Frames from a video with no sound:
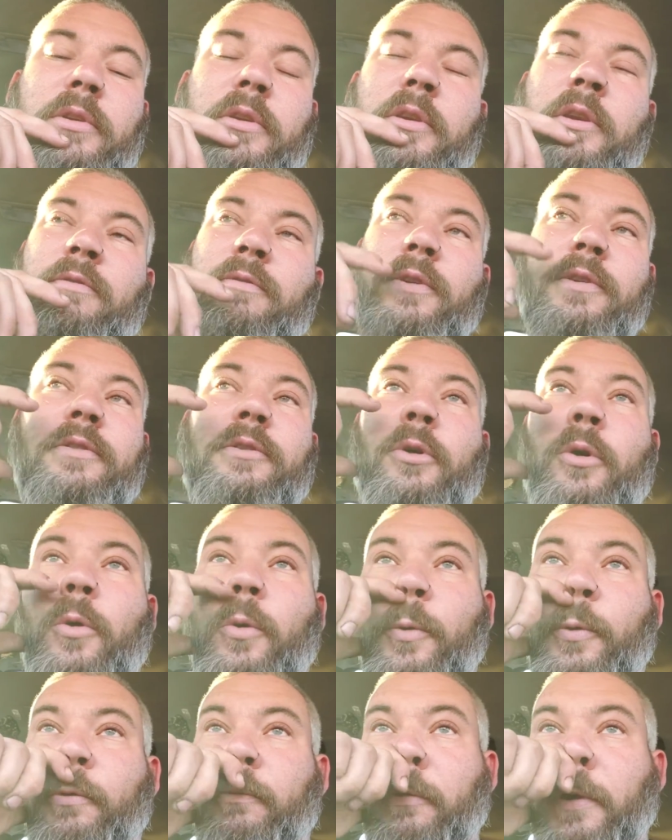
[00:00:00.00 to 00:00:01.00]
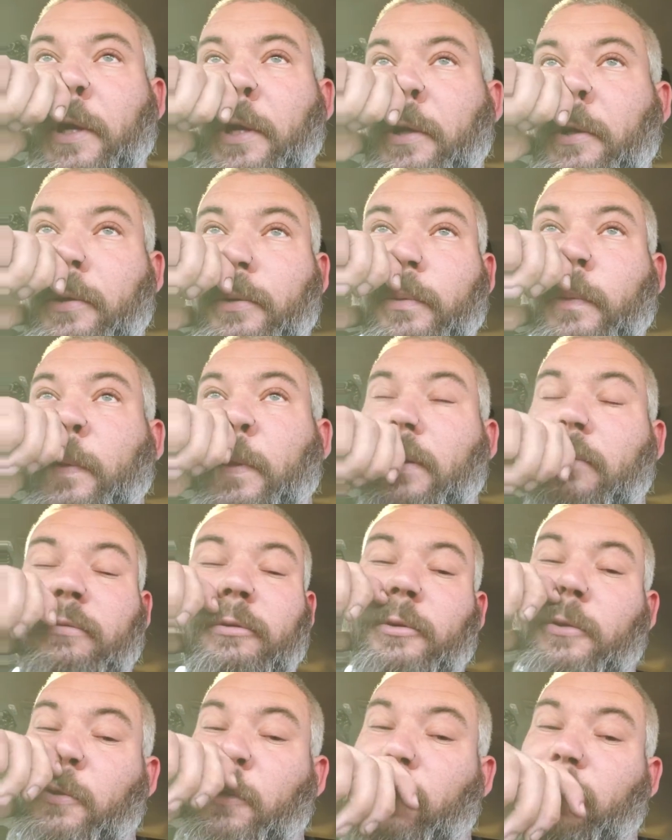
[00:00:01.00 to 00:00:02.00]
if it's cold or raining or
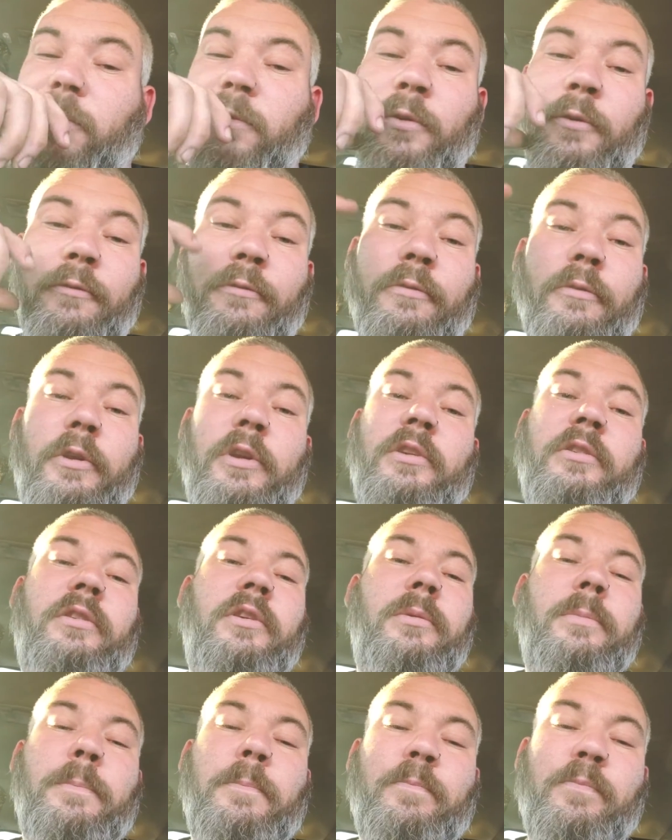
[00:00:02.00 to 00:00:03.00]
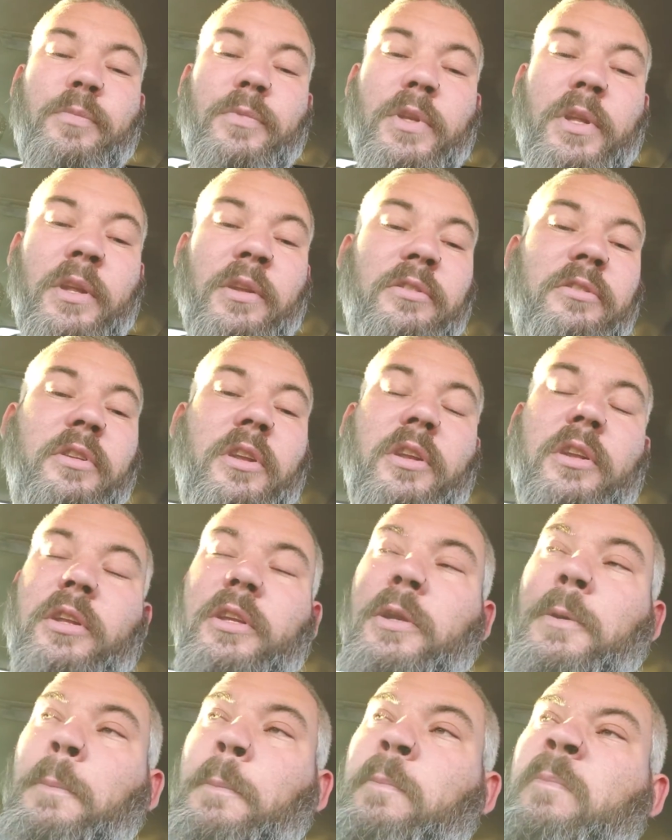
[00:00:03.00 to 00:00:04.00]
whatever, you're freezing instantly.